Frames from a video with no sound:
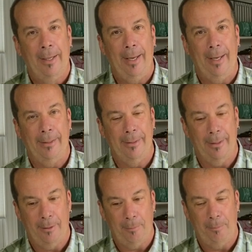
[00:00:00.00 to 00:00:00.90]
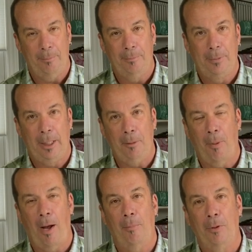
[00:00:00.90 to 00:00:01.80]
and uh, keep
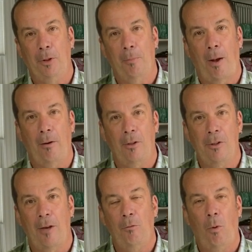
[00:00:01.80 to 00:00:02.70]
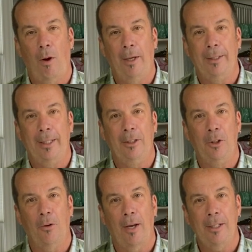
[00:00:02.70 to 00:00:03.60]
popping your bottles of wine in
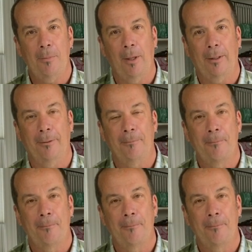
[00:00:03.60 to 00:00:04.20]
your ice bucket.